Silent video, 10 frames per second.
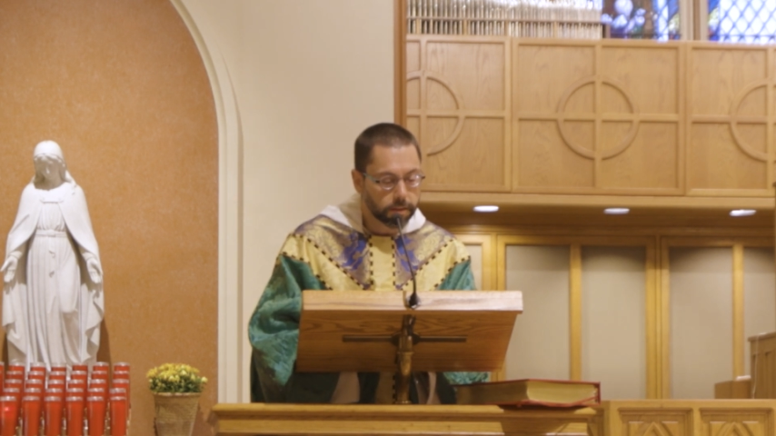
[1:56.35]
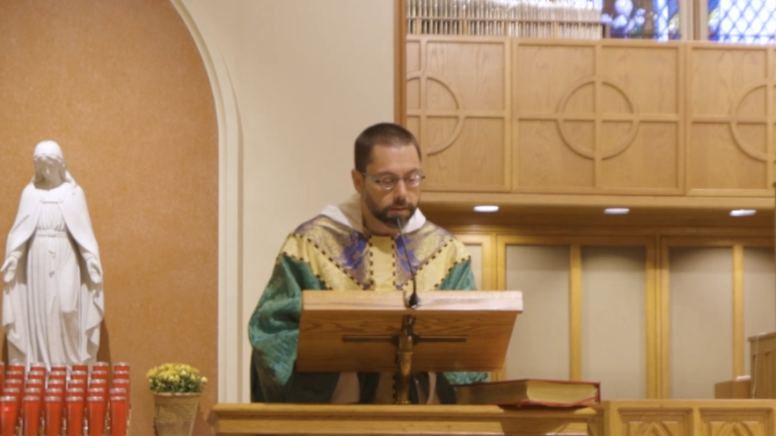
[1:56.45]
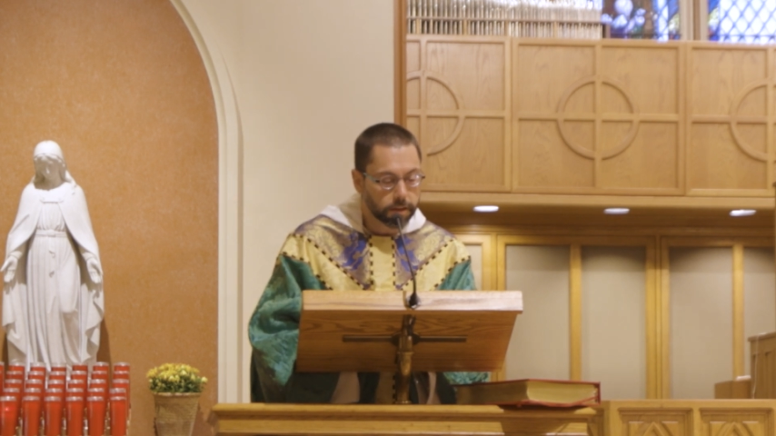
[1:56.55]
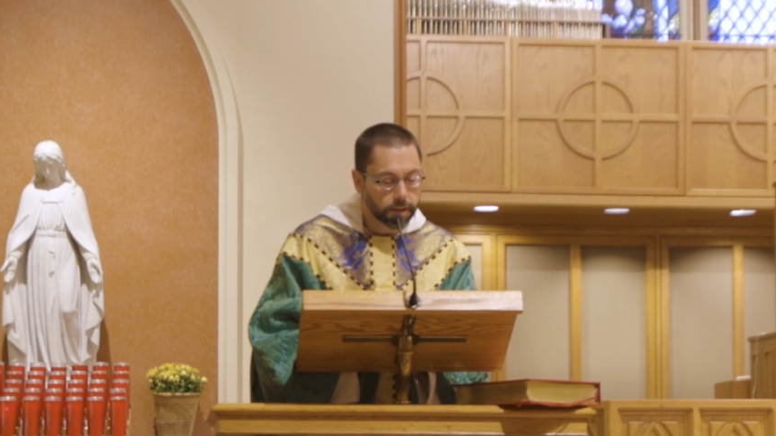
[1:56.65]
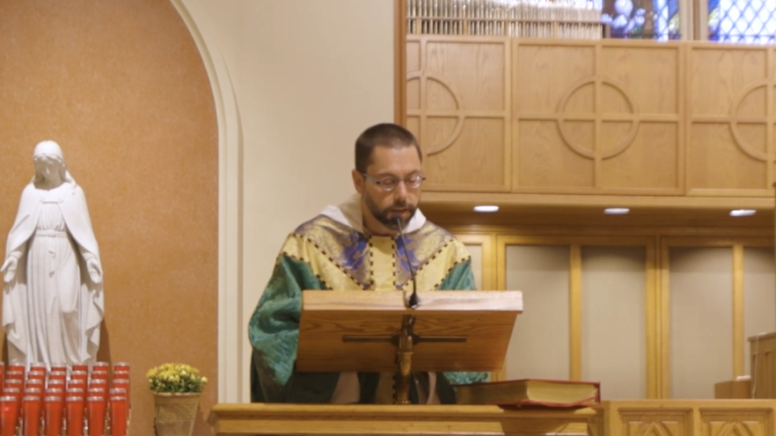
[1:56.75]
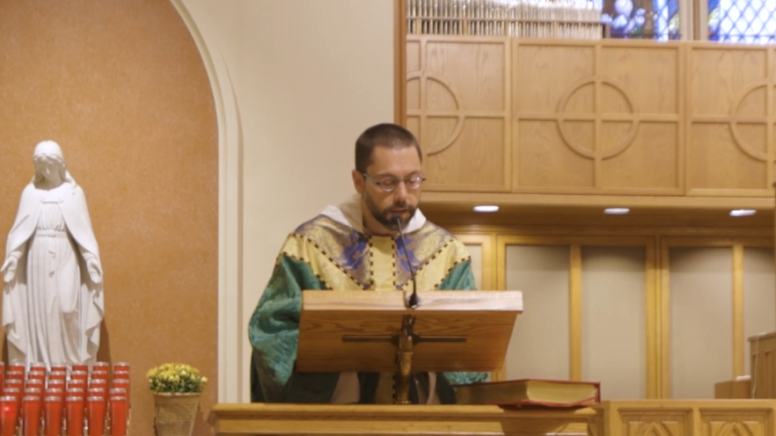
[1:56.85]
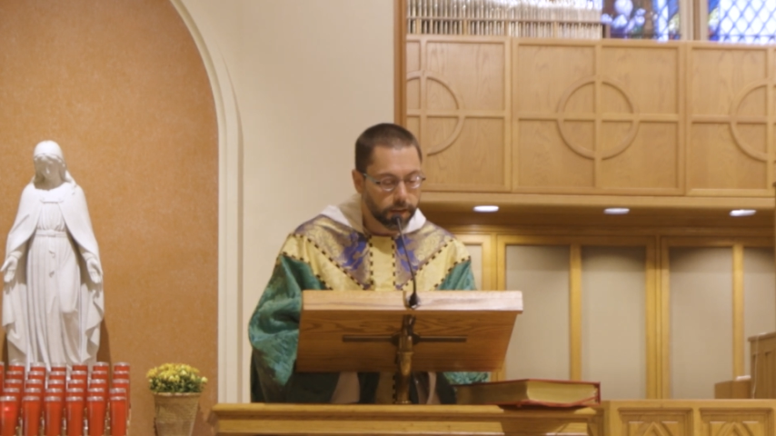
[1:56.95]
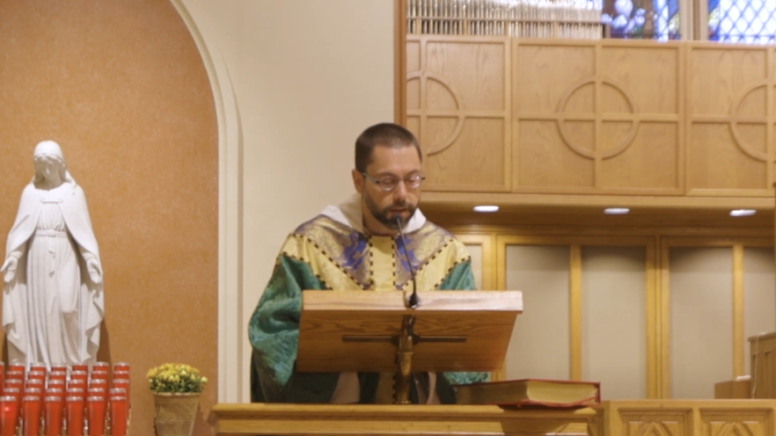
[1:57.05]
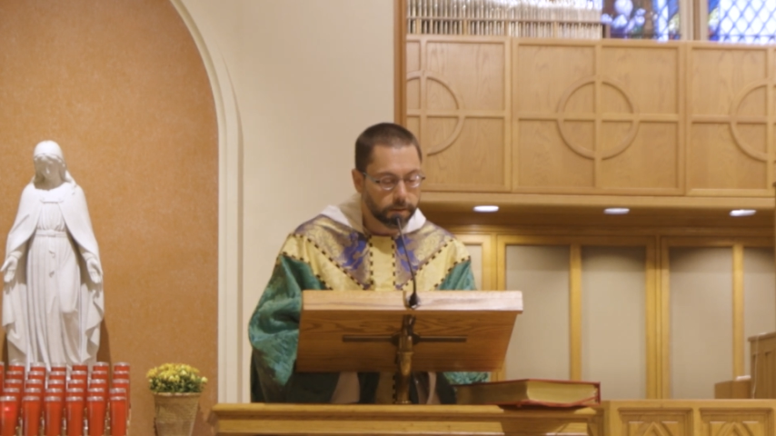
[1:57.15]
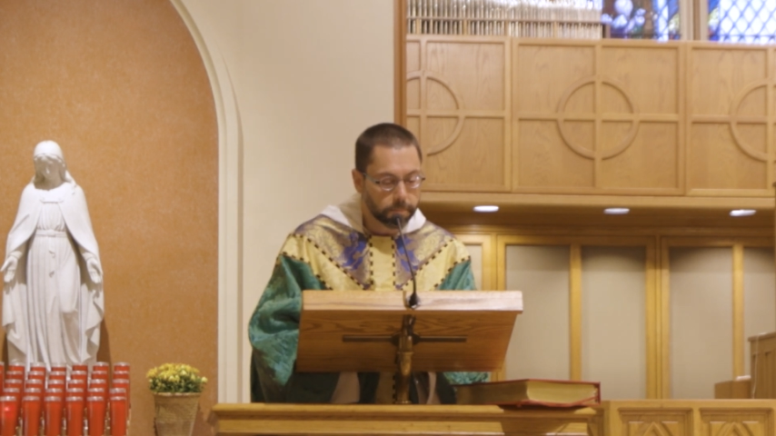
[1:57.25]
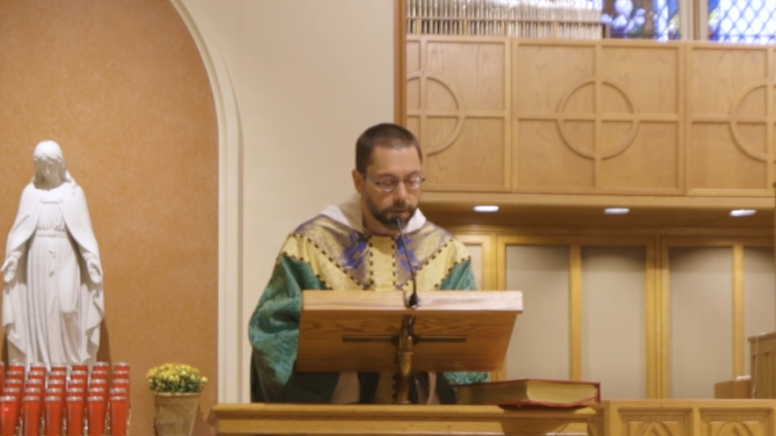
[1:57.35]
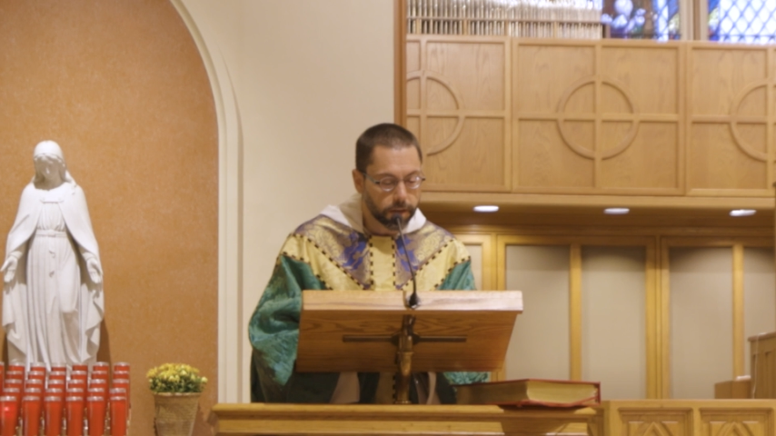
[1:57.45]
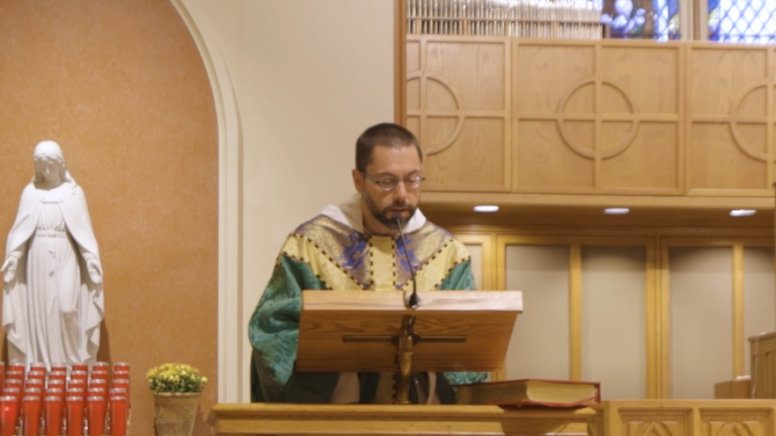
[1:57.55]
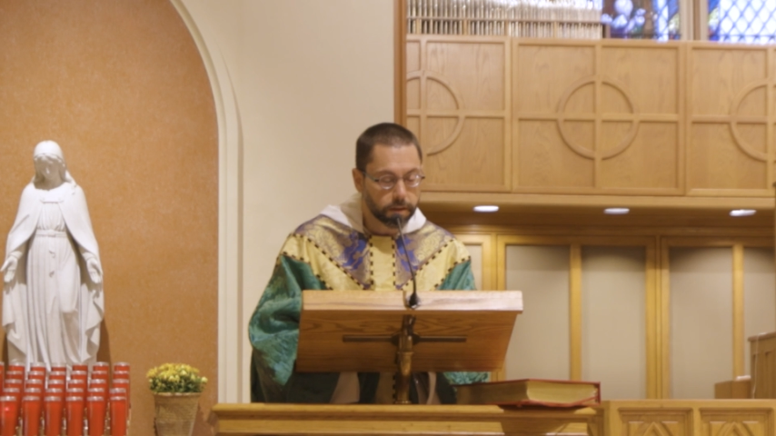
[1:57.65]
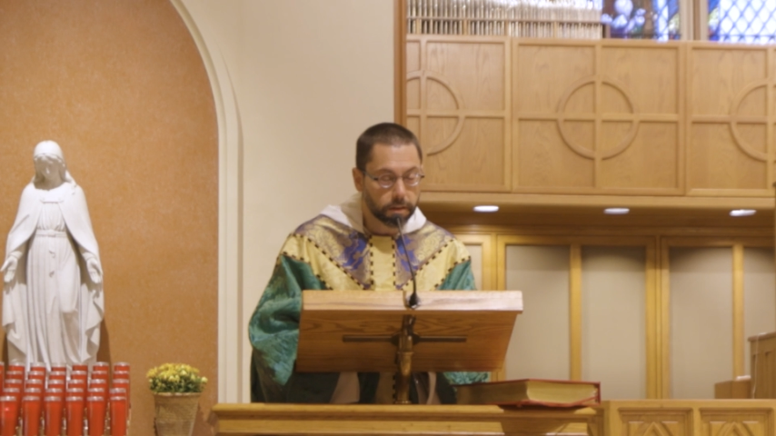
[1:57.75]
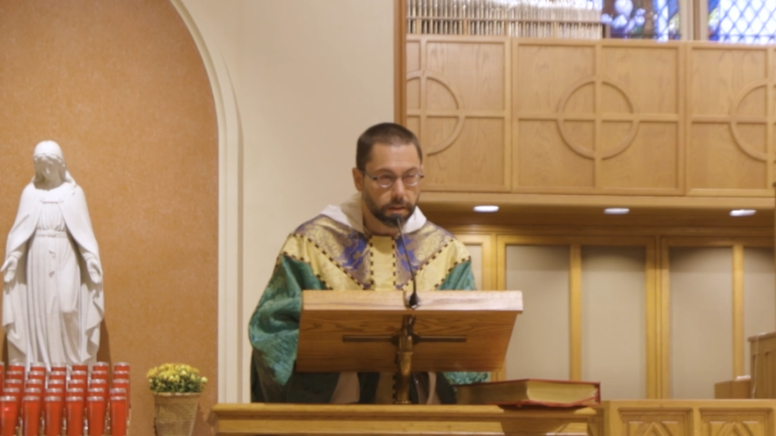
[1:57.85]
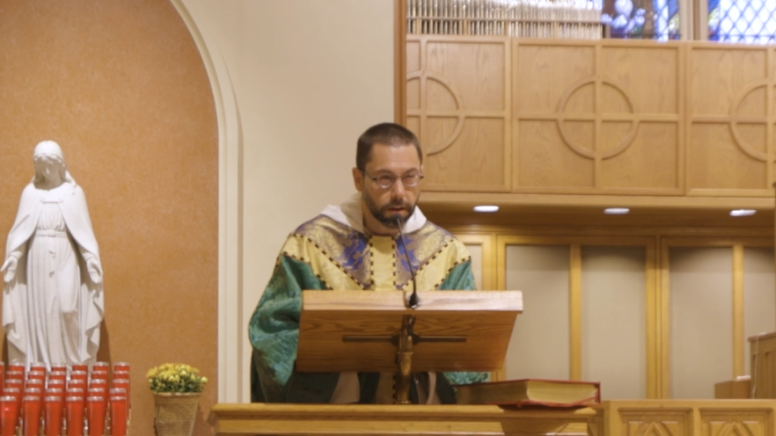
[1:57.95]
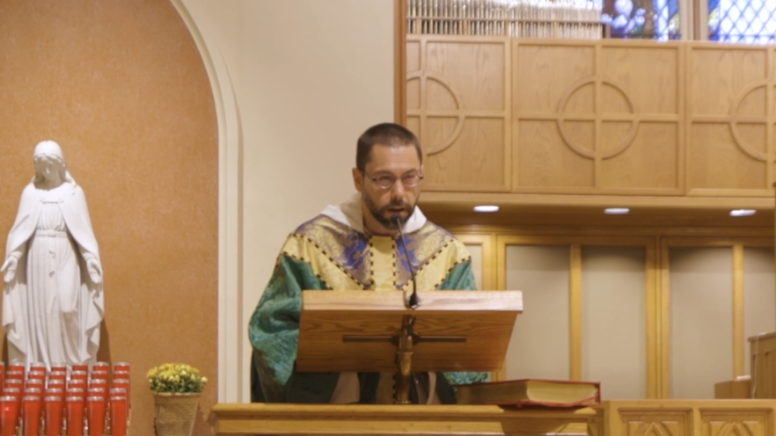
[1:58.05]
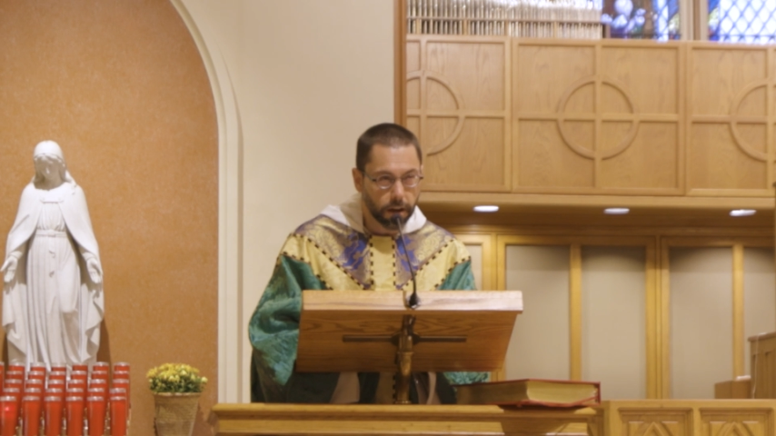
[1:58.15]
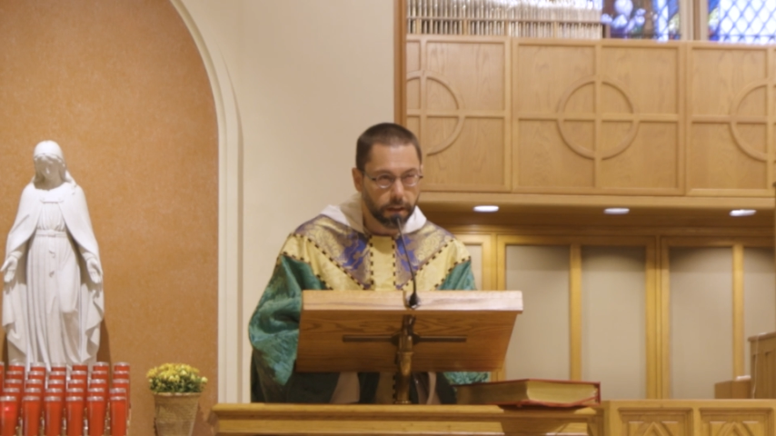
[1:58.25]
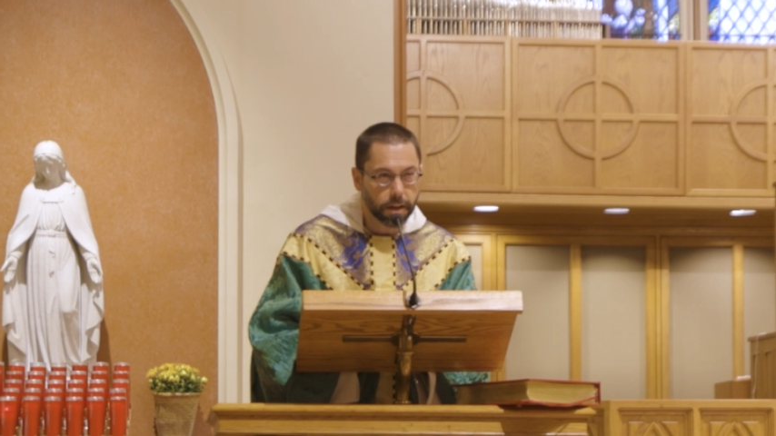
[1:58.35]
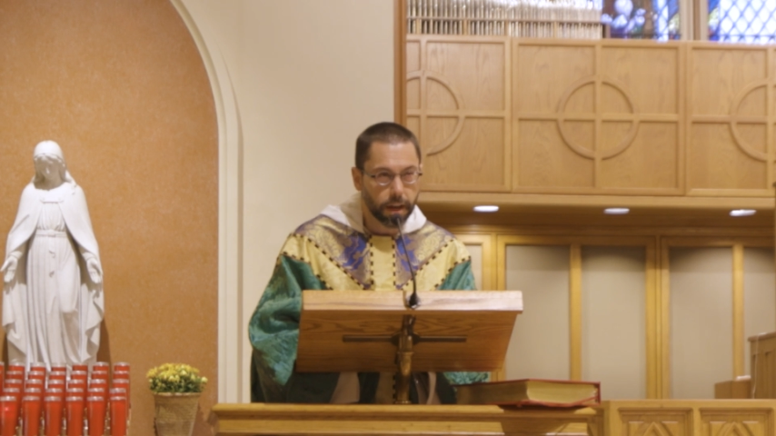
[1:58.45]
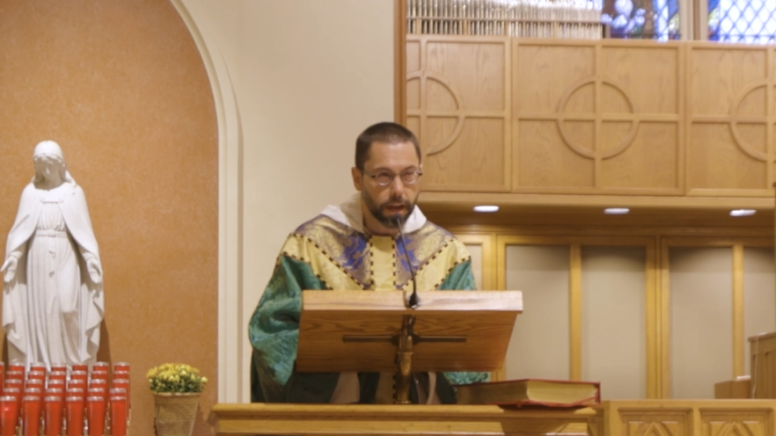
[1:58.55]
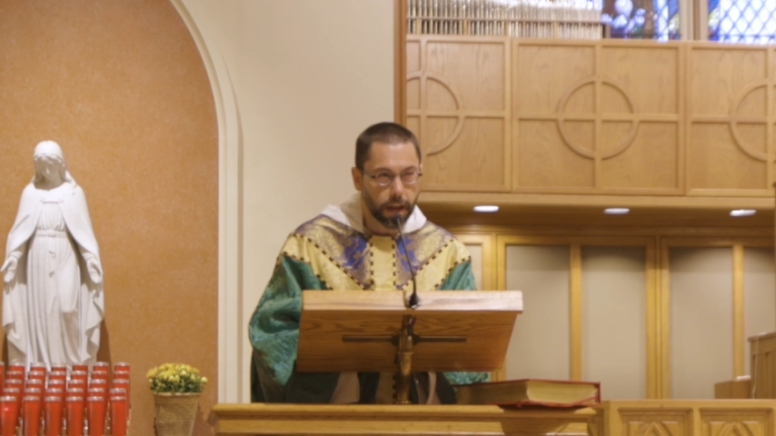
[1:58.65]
that can make God